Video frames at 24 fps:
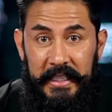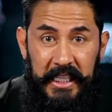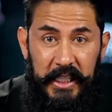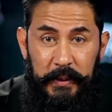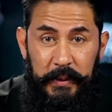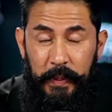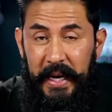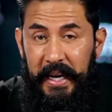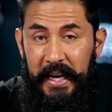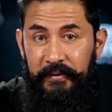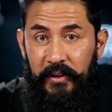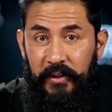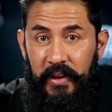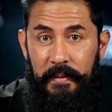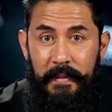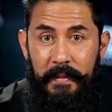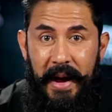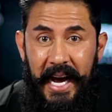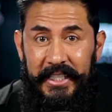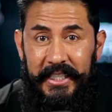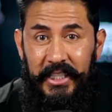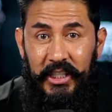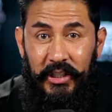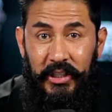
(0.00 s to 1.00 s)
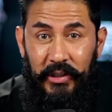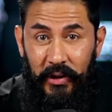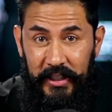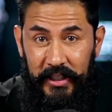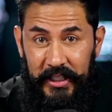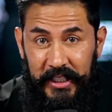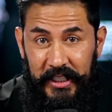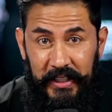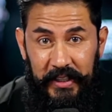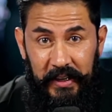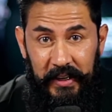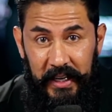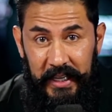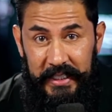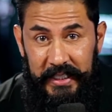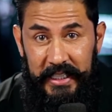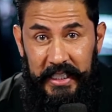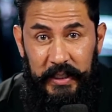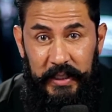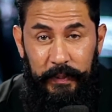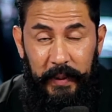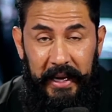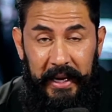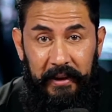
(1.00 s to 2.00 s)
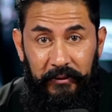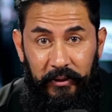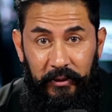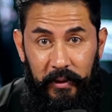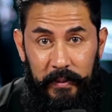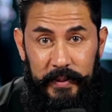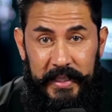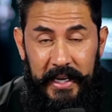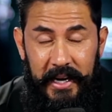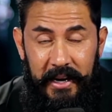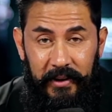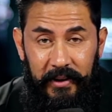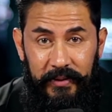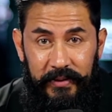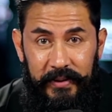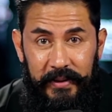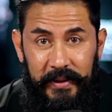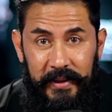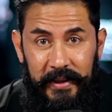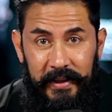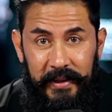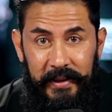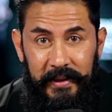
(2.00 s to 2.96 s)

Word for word: he speaking for the masses or is he, is he speaking for himself?